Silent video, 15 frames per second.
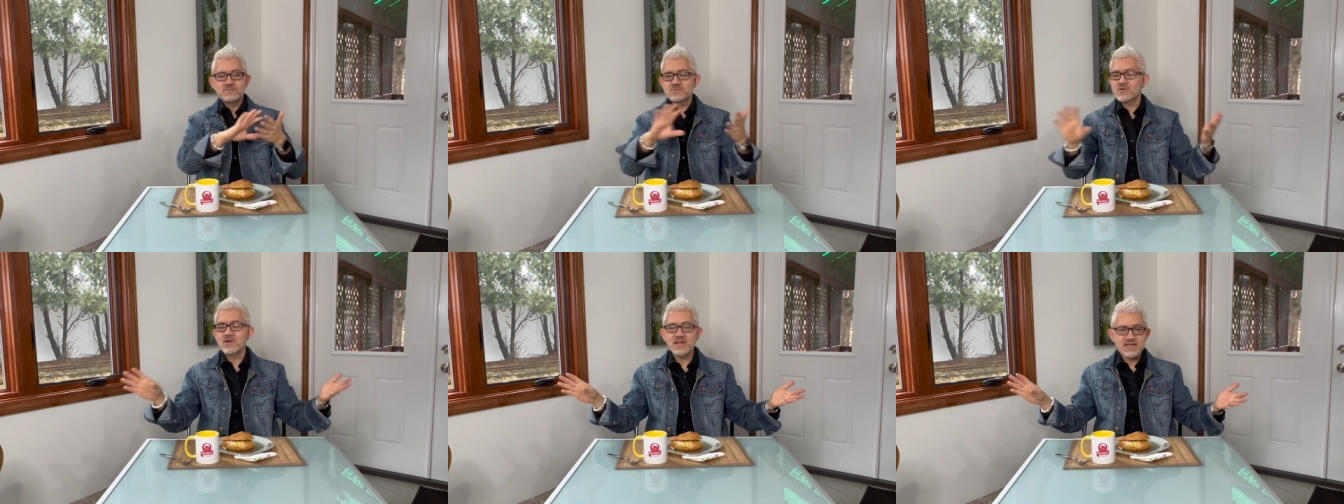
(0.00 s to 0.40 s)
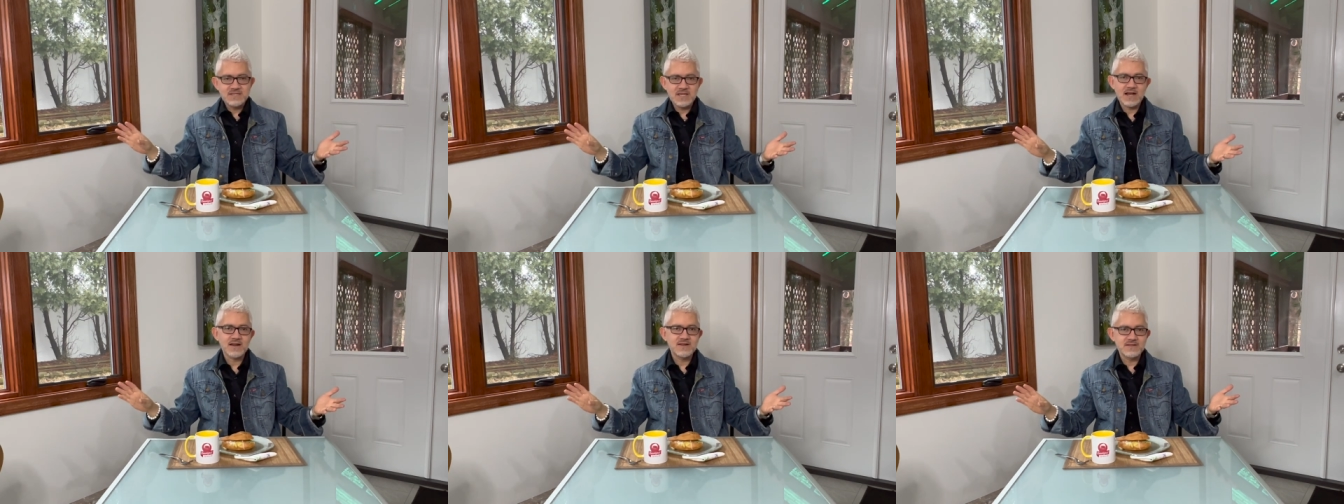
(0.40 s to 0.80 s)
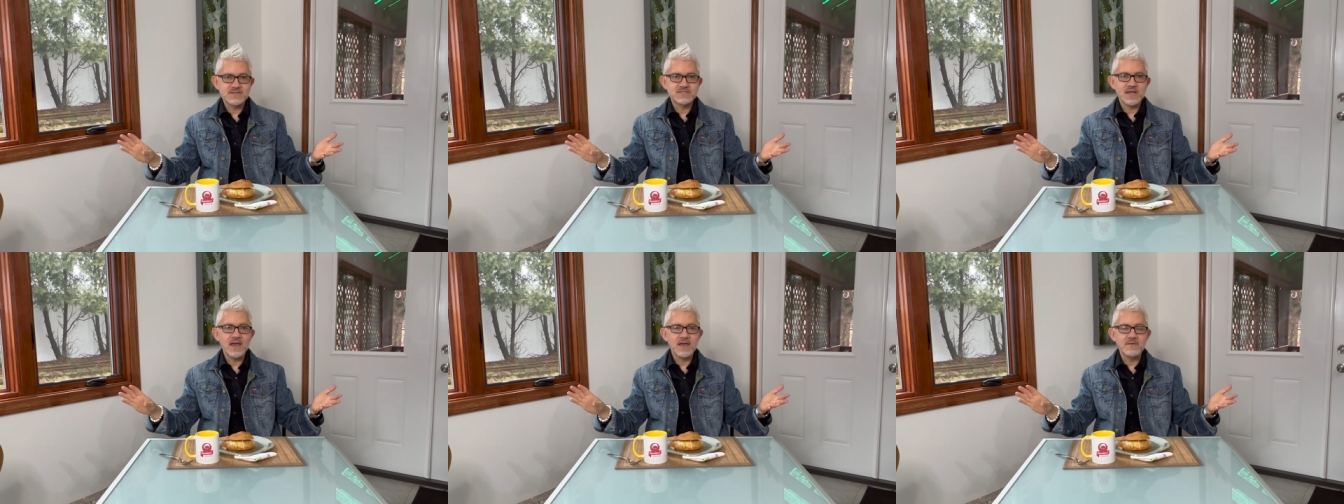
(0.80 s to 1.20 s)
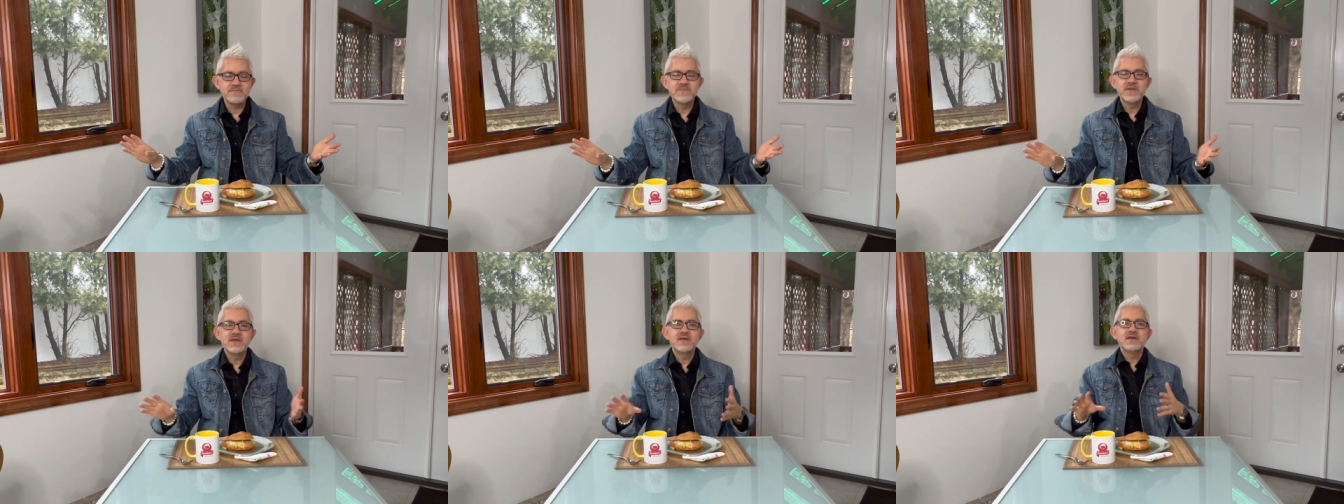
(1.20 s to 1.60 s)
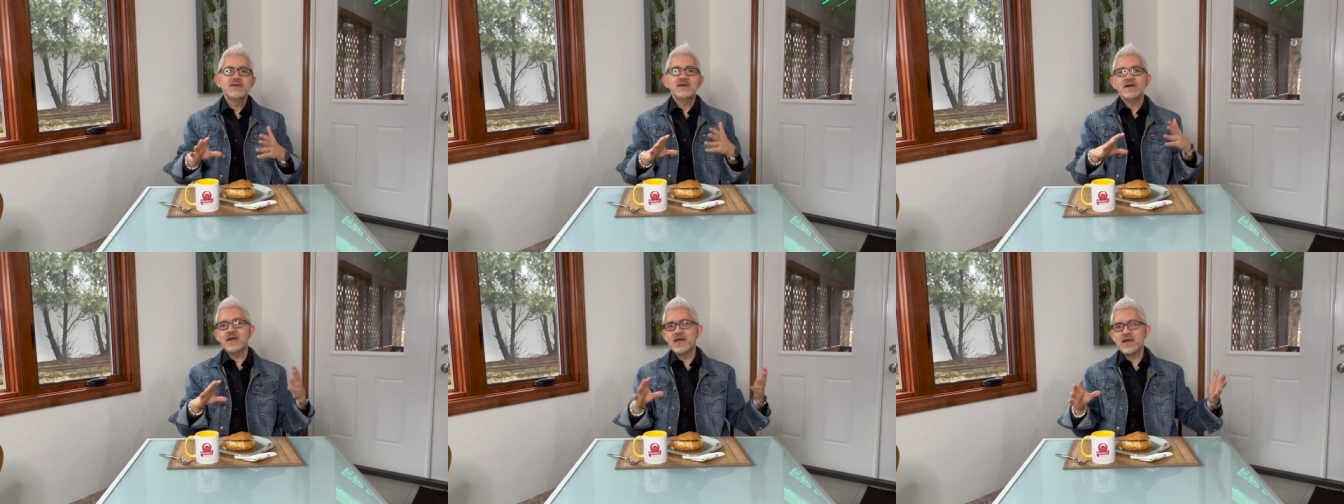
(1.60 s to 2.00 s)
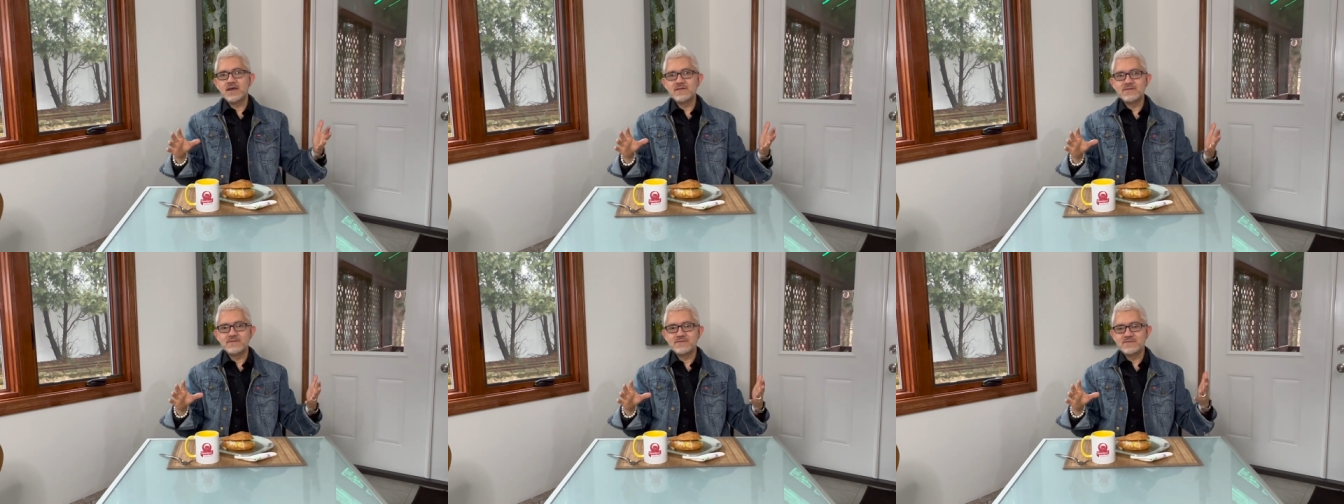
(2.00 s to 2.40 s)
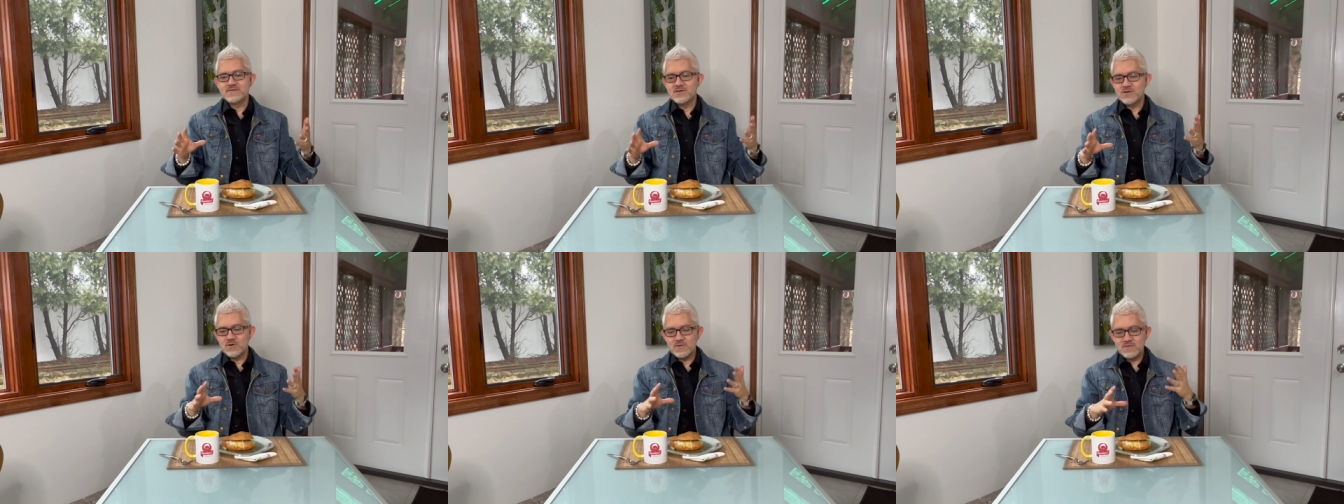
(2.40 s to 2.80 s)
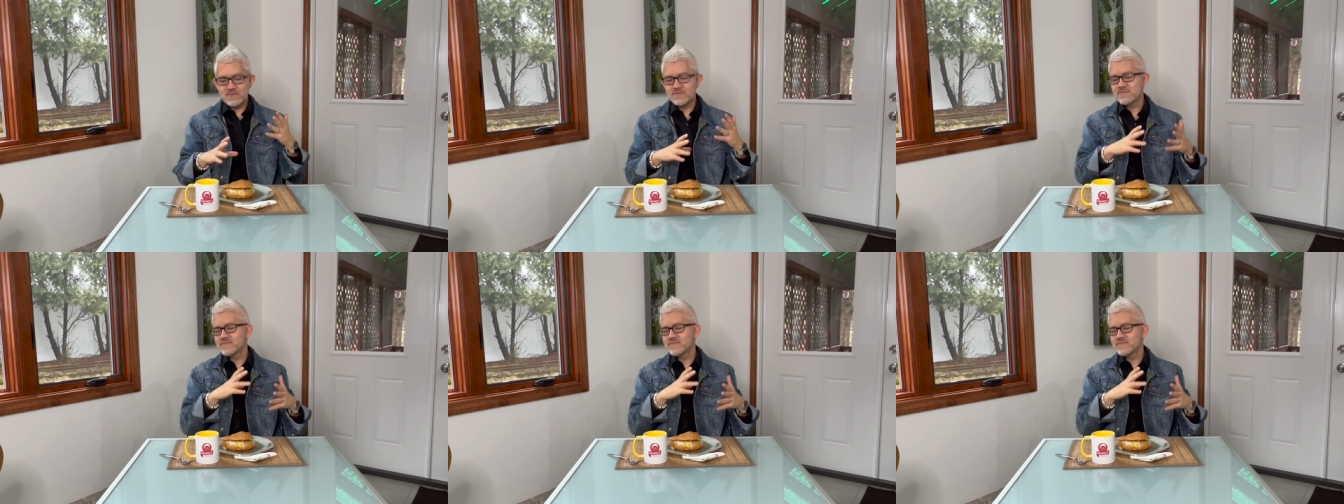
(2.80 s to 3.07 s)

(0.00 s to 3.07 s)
totally exactly the same. And, you know,